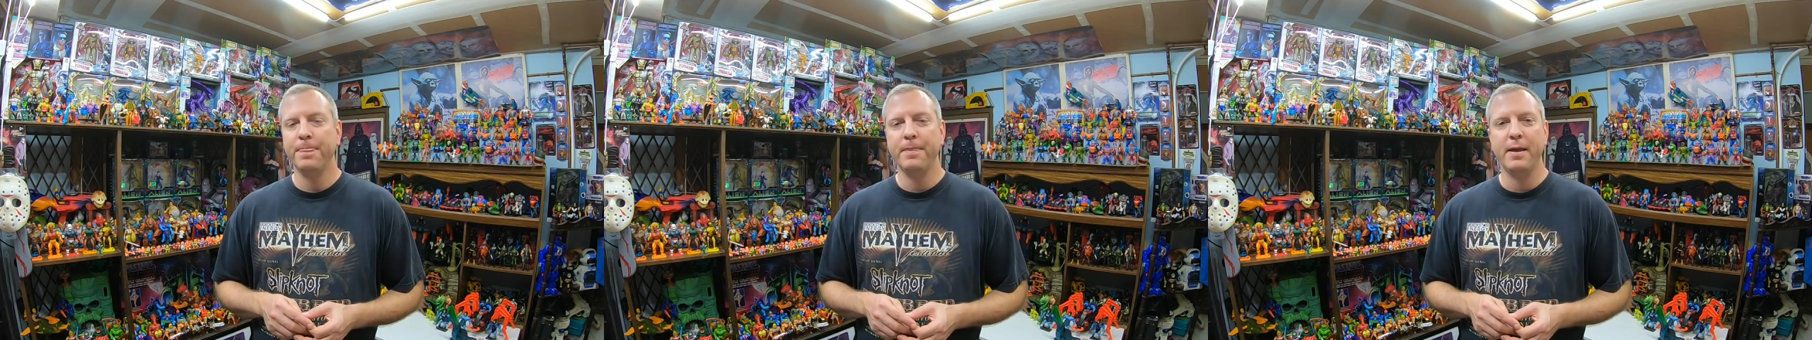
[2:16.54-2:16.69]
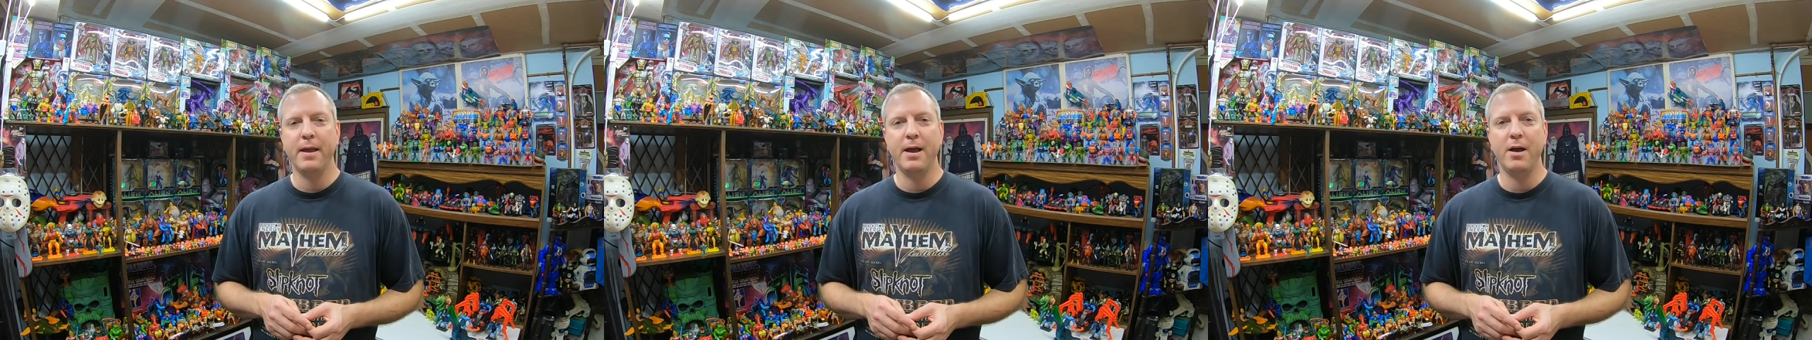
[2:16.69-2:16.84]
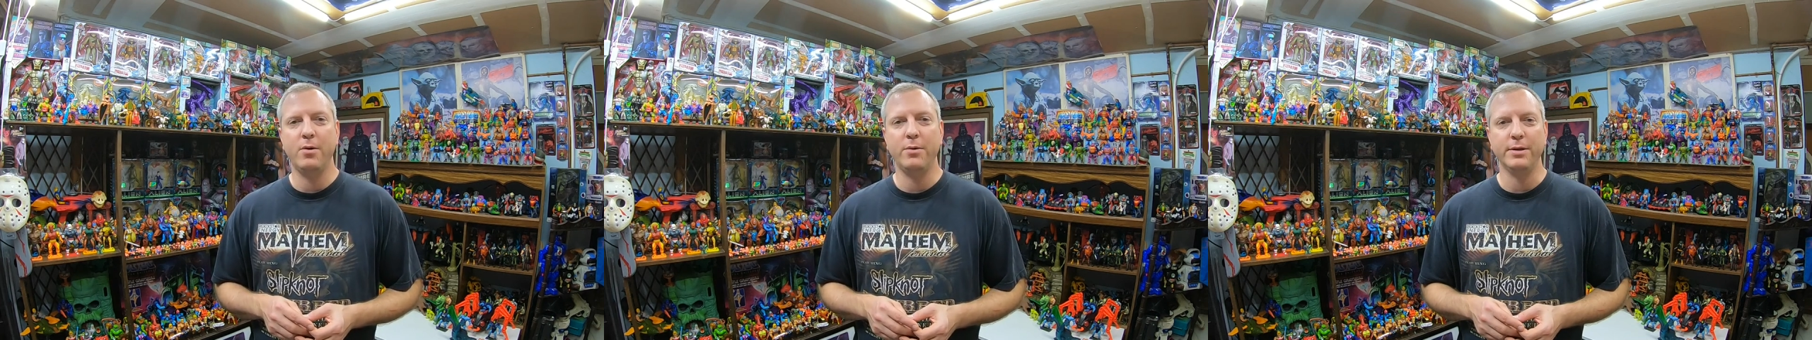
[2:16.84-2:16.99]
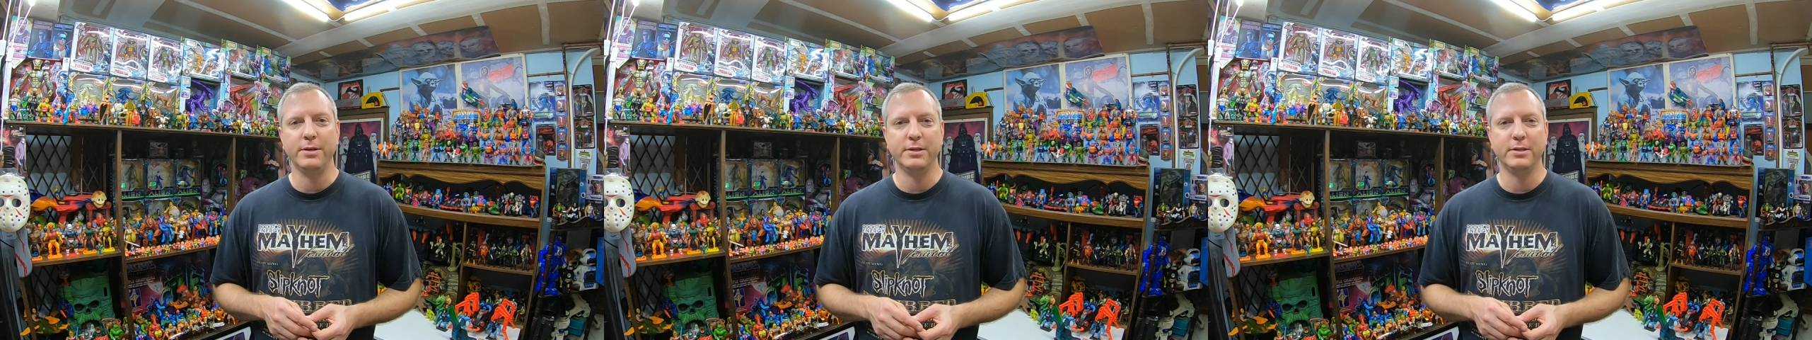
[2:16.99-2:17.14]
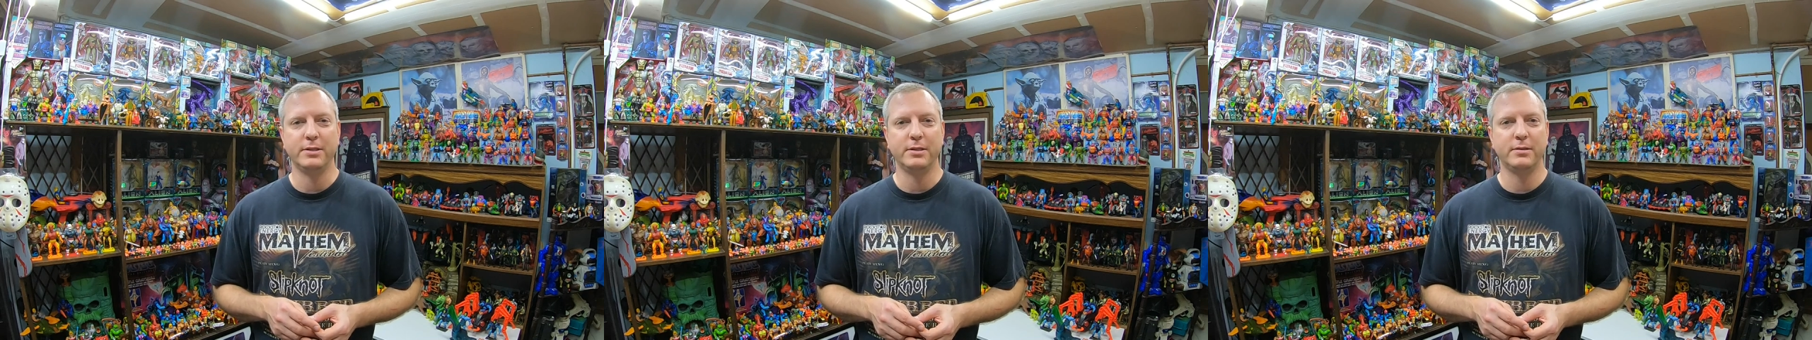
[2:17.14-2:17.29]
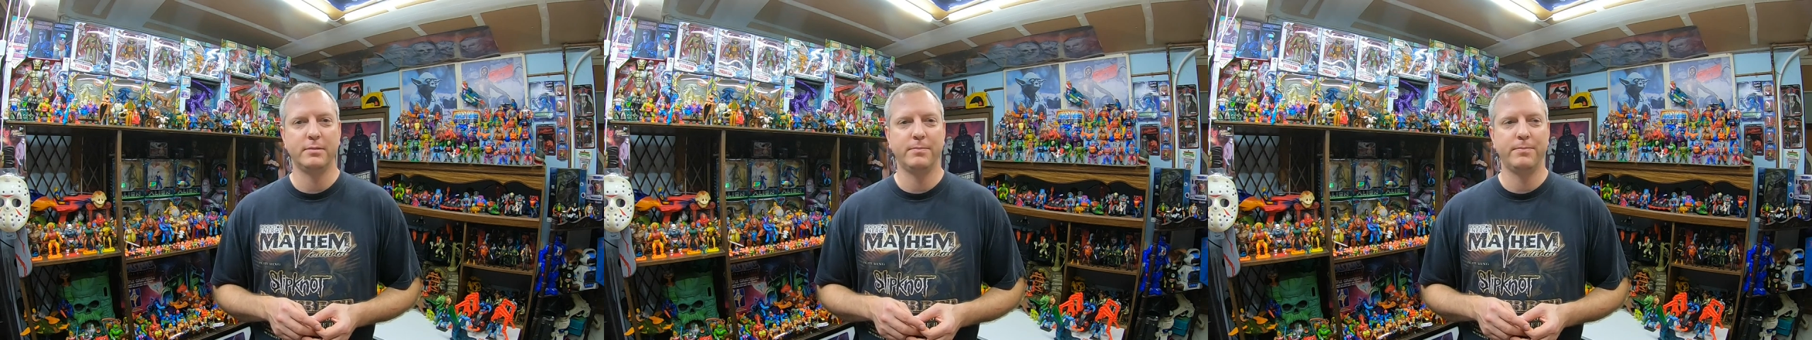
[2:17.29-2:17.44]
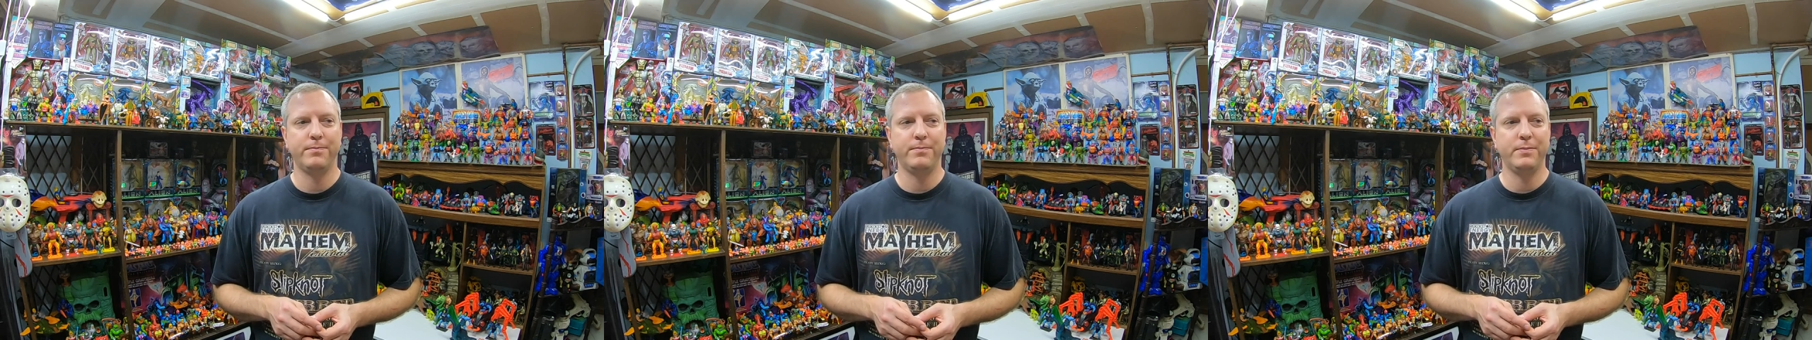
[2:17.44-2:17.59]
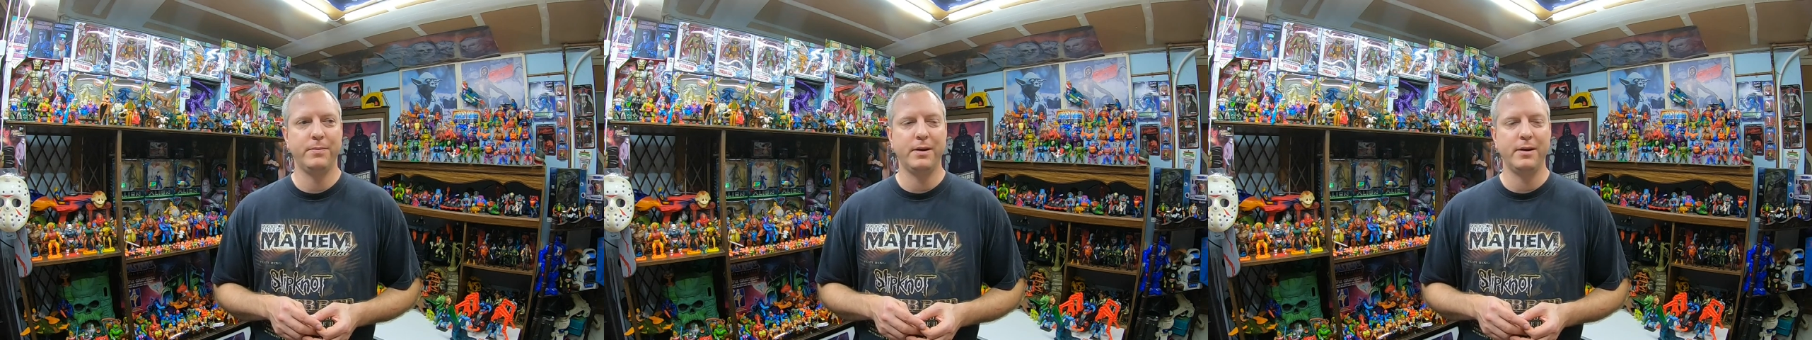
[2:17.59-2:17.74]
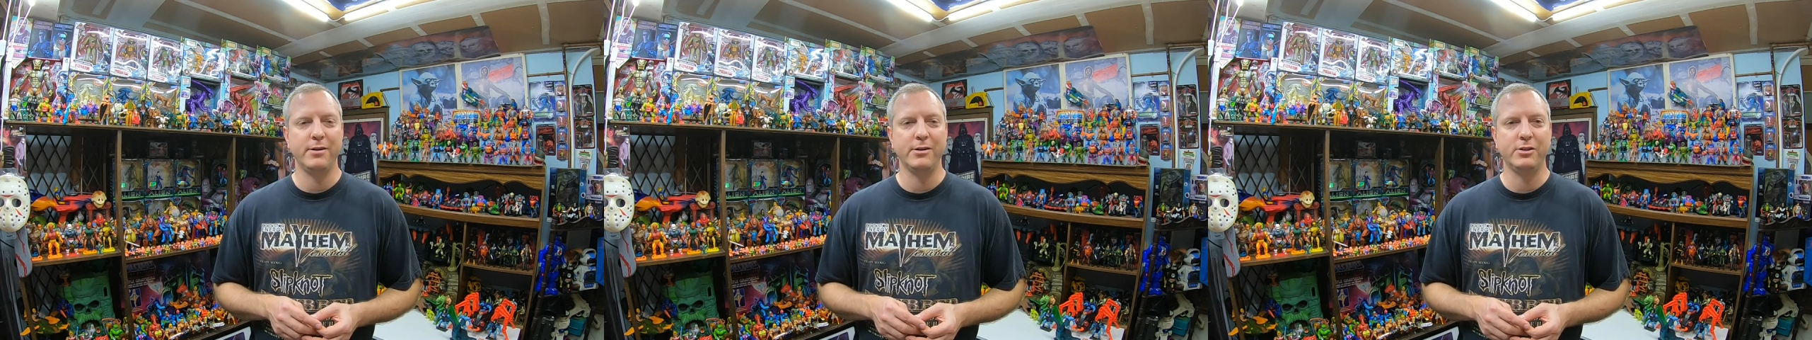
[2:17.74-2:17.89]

how is, are